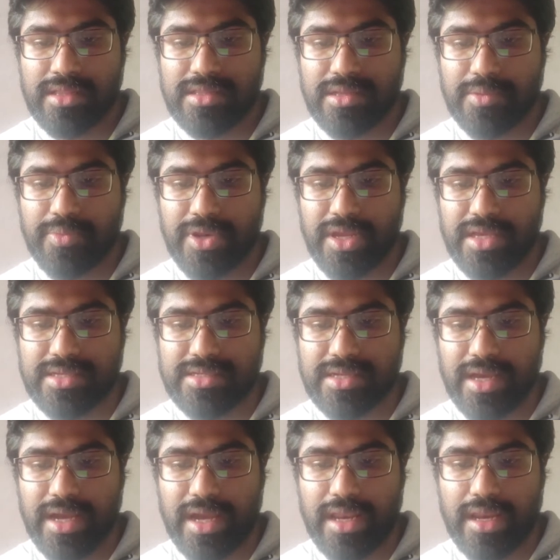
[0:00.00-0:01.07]
the priest
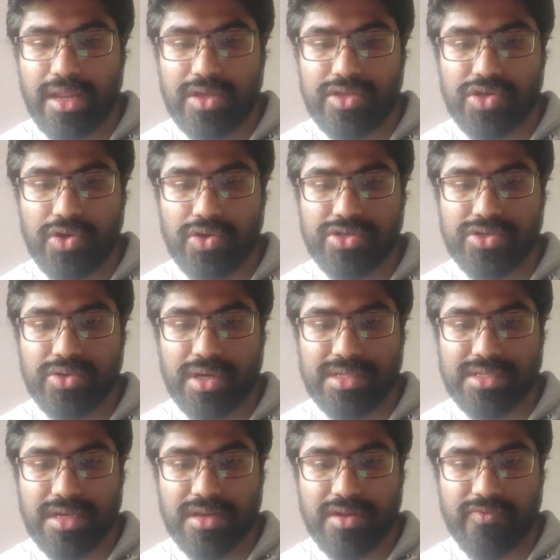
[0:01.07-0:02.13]
and Joshua
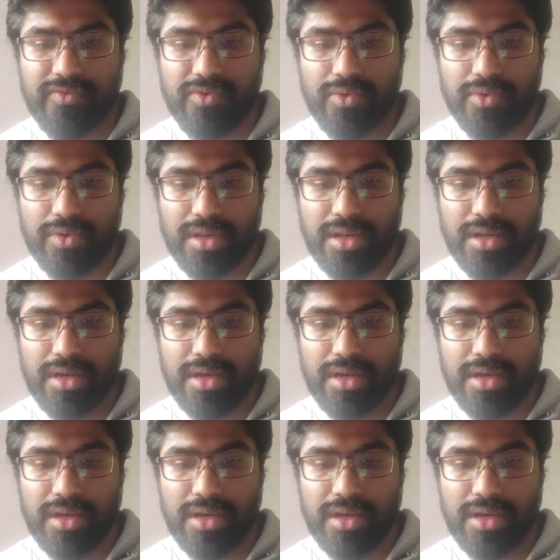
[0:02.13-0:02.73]
son of Nun,